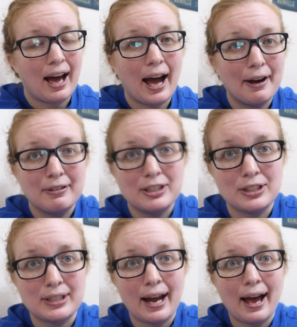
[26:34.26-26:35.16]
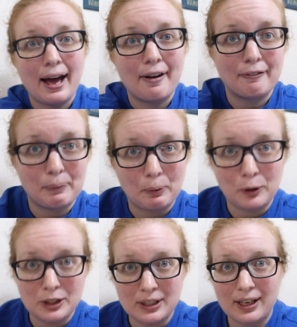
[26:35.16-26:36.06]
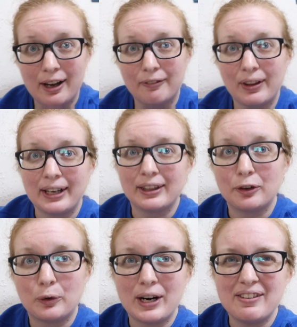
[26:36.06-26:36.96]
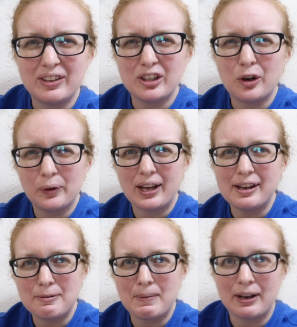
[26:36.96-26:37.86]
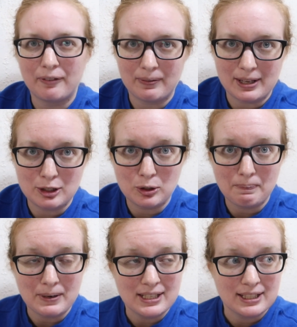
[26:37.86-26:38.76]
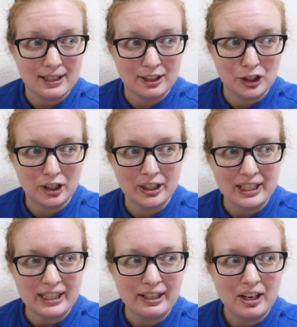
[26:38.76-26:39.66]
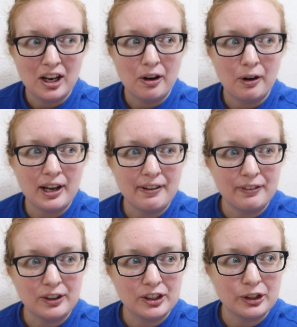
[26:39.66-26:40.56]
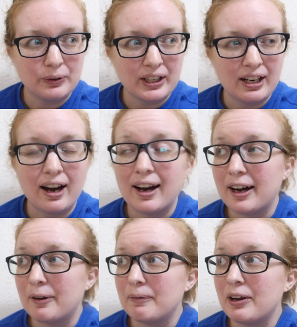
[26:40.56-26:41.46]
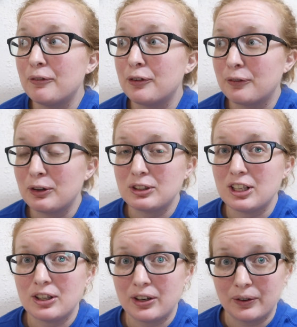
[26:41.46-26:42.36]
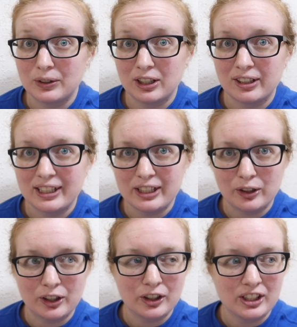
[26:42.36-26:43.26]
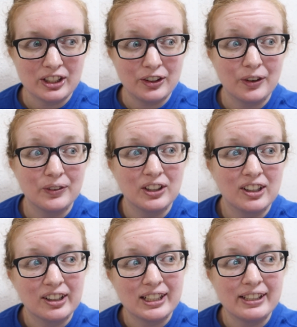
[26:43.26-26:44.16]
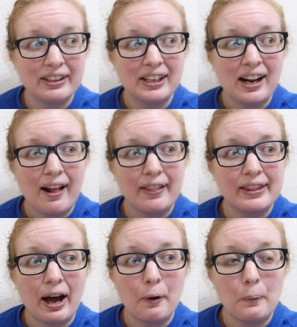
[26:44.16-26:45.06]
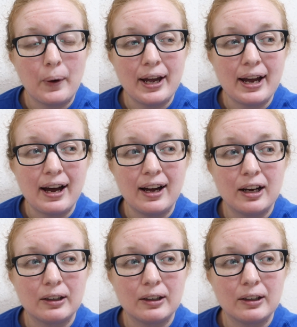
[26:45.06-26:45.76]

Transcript: I would just have a portion of like the gravy, you know, that you make from the drippings in the turkey, if you're doing, if you're roasting your own turkey or cooking your own turkey that way.